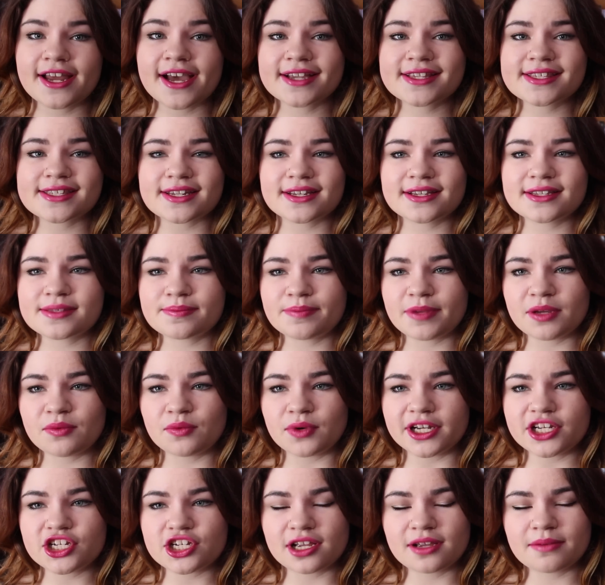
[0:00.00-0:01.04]
Next is
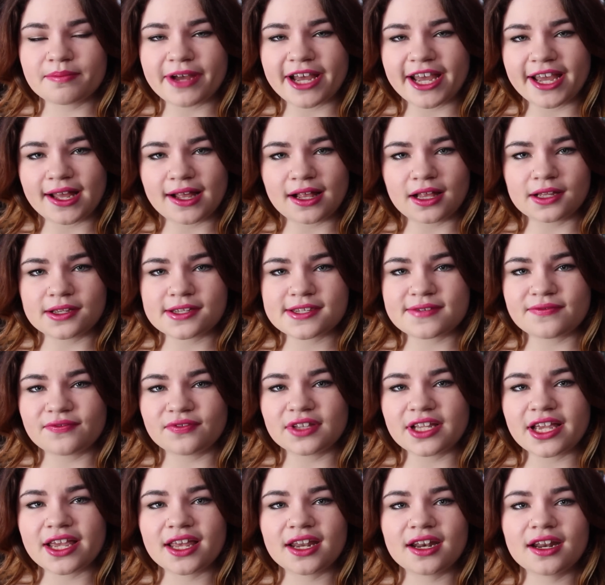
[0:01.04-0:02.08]
Bewitching by Alex
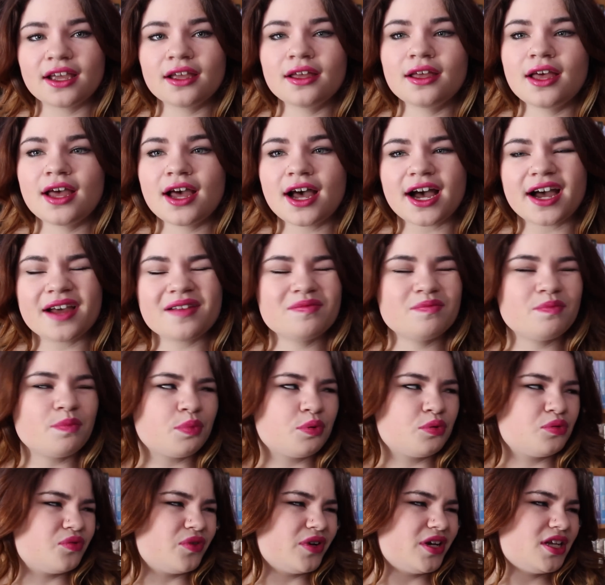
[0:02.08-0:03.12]
Flinn. I'm
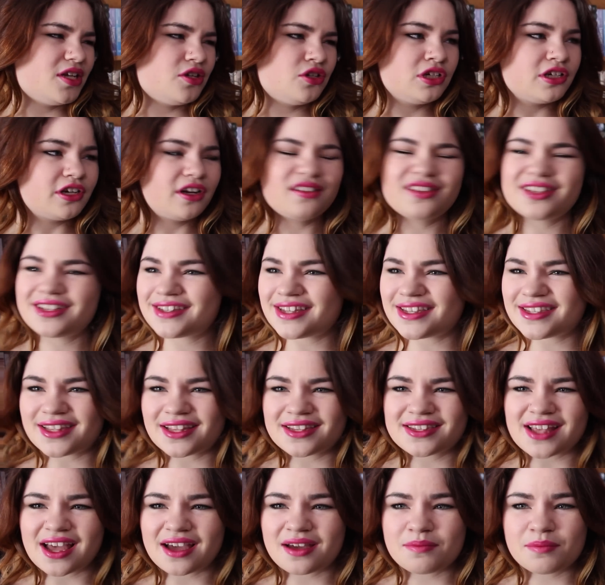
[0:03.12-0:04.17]
pretty sure this is
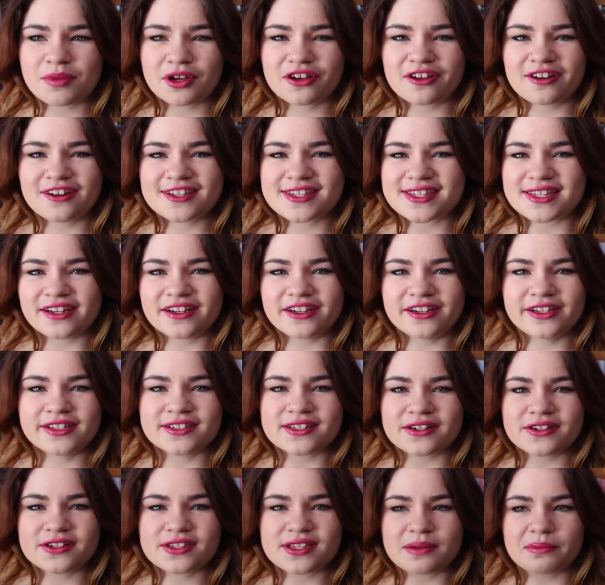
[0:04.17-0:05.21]
the second book in a
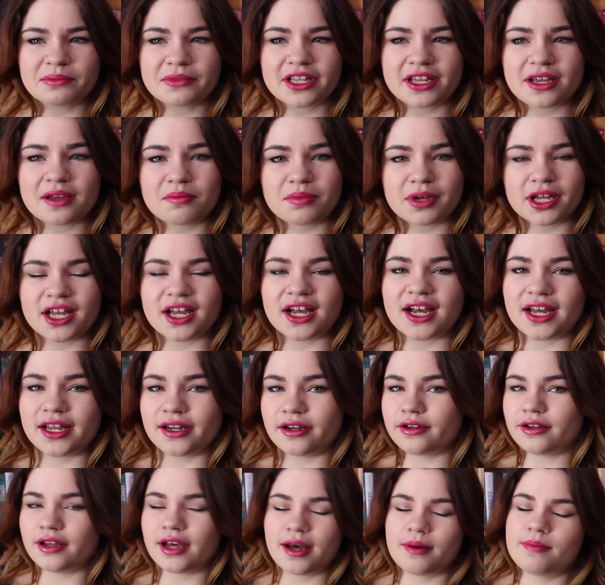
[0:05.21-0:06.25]
series or something, but
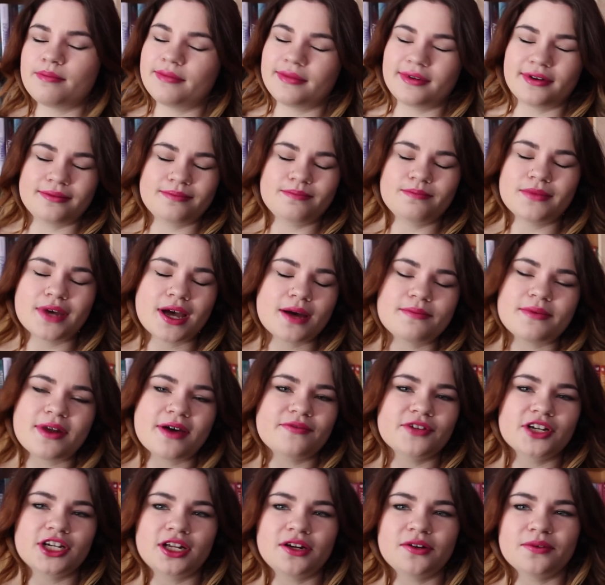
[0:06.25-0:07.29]
I, I'm, I'm
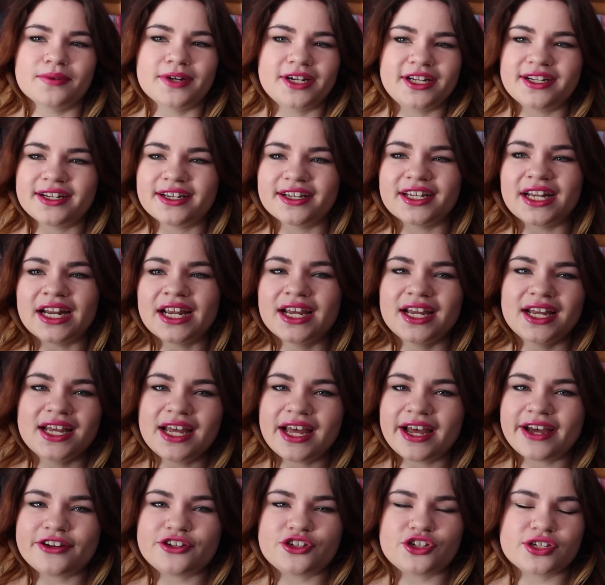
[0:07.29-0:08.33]
never going to read it.
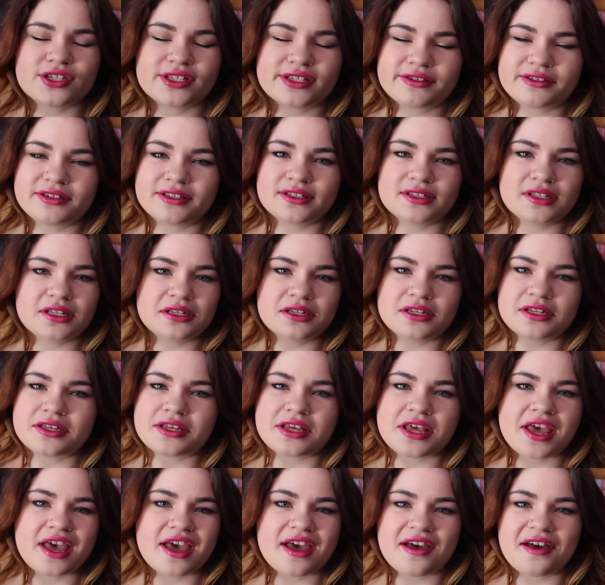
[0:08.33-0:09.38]
I just,
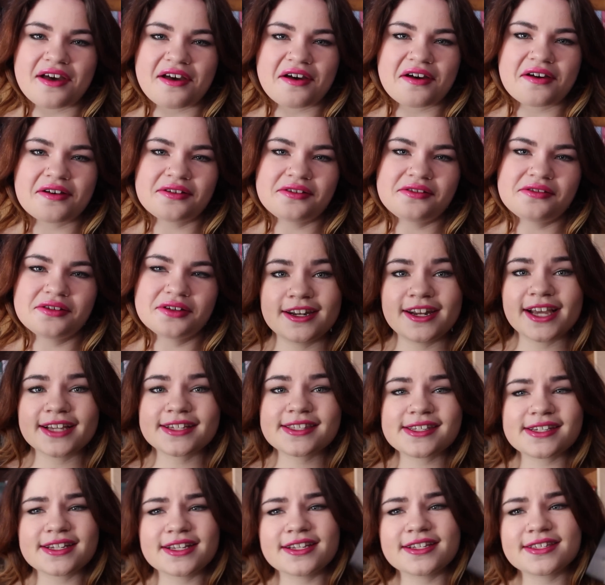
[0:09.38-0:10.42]
yeah.
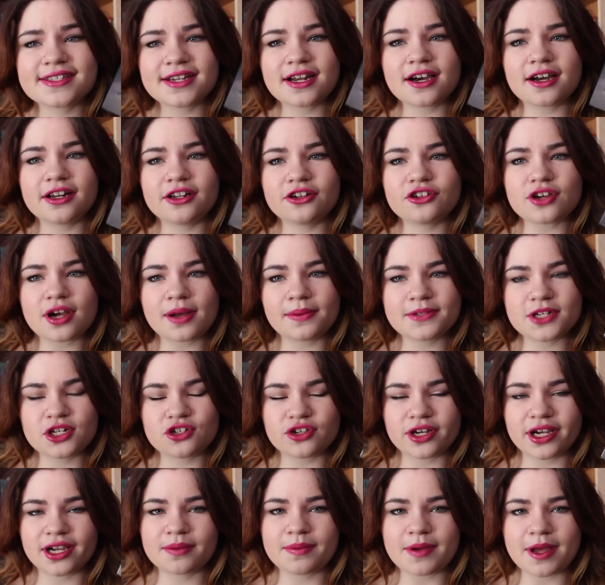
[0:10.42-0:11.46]
Next is Not a Drop to
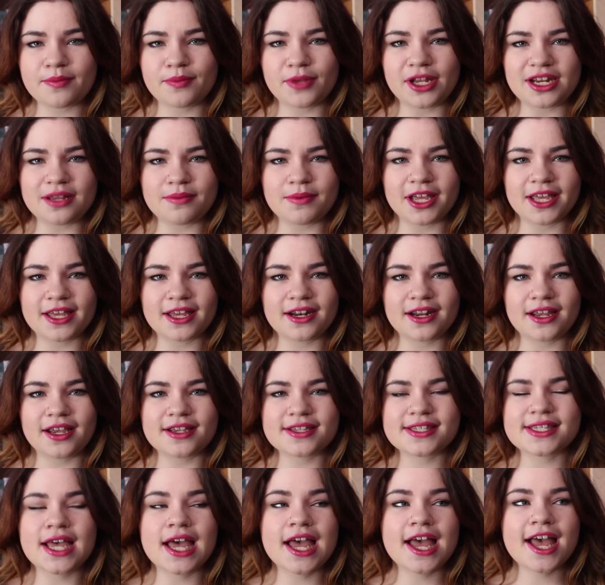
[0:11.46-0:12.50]
Drink by Mindy
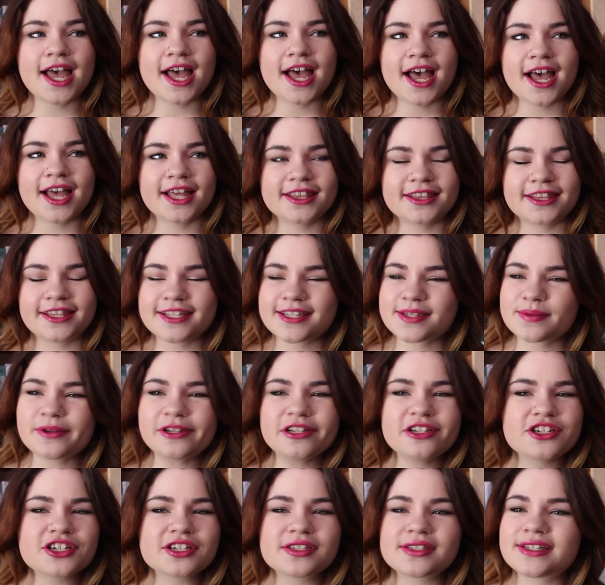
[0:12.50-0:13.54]
McGinnis. This
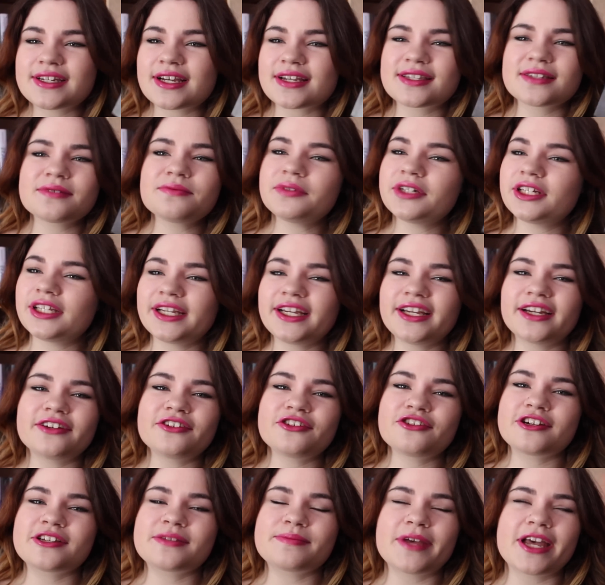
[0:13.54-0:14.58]
one just doesn't really
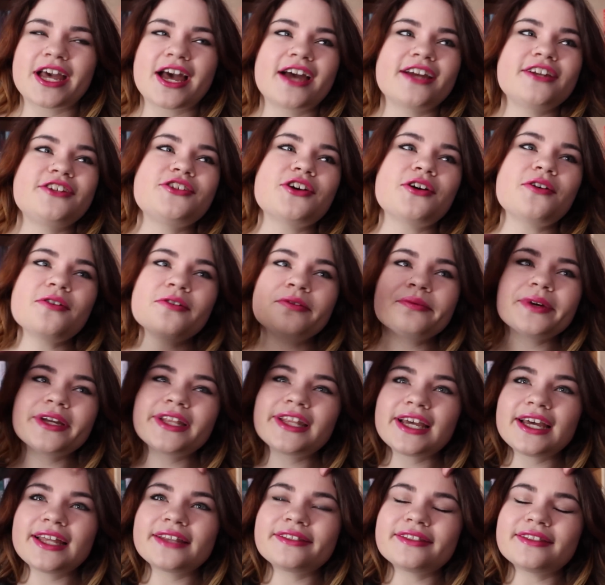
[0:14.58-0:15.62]
interest me. I don't
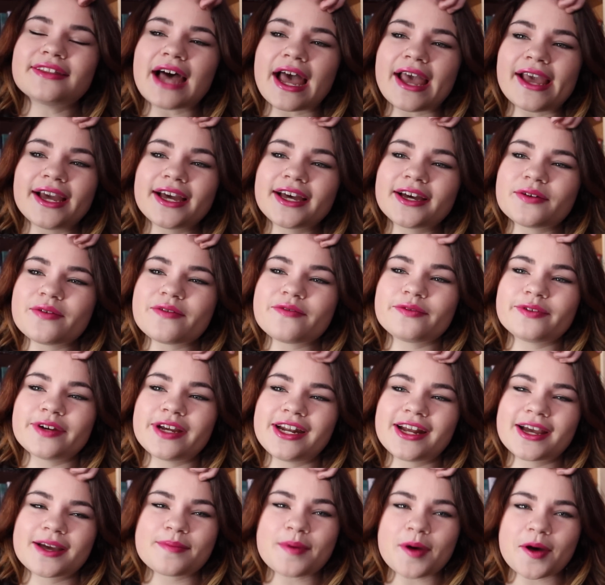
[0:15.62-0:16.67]
really like
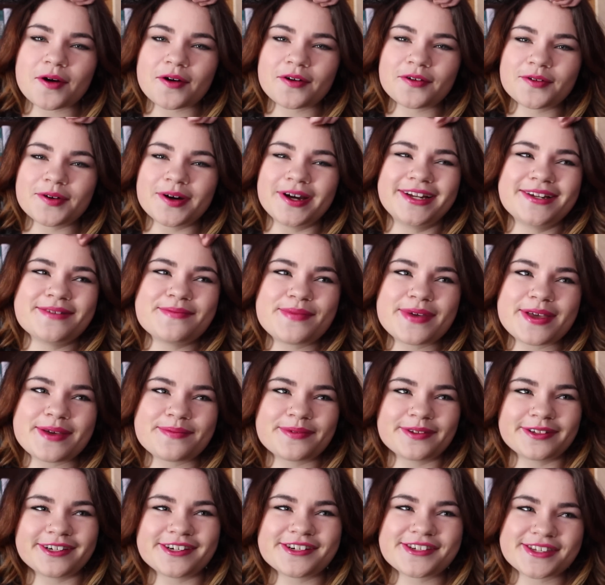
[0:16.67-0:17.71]
reading about when
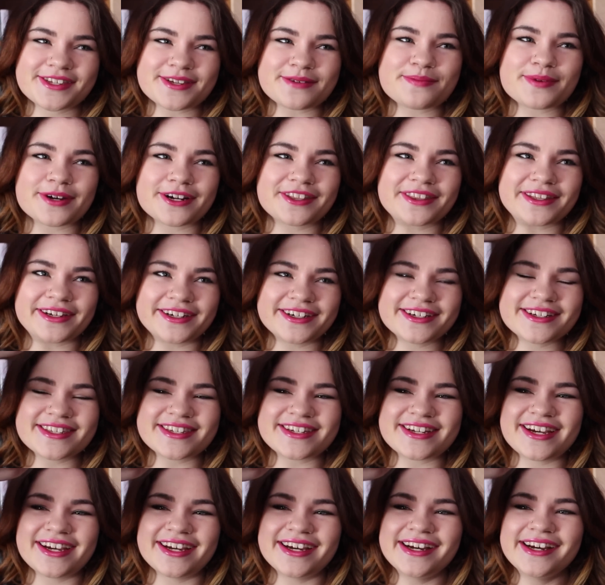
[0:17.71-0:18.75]
people are super
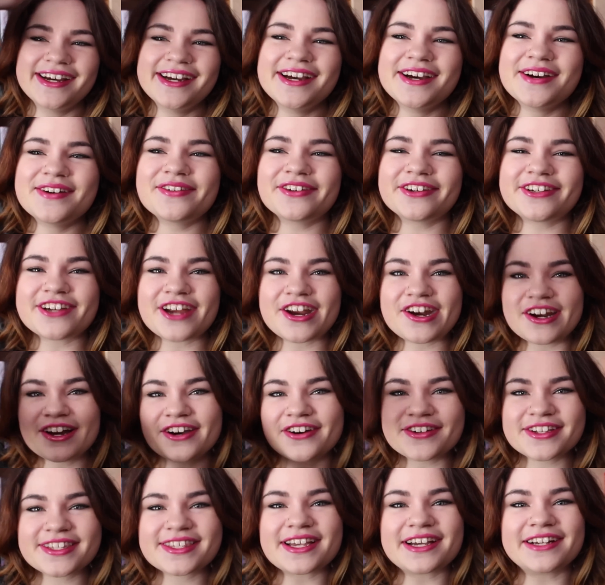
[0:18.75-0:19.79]
thirsty, which I
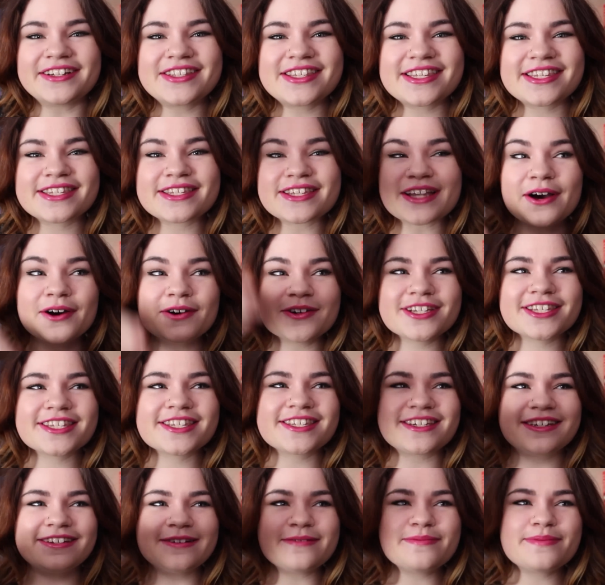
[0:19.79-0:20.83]
know sounds so
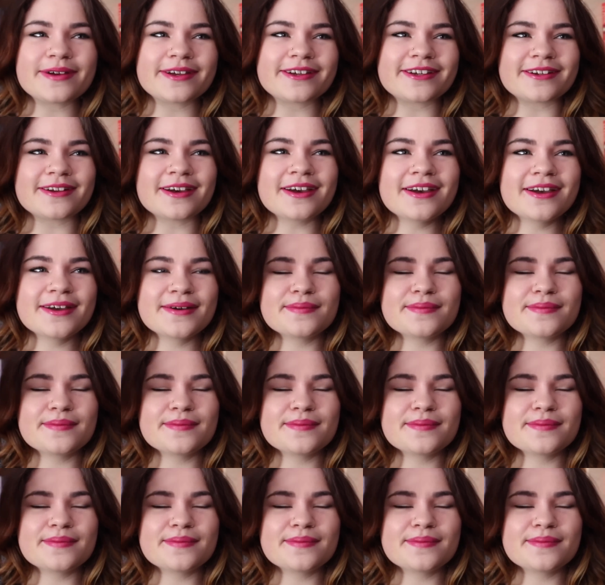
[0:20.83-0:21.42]
stupid,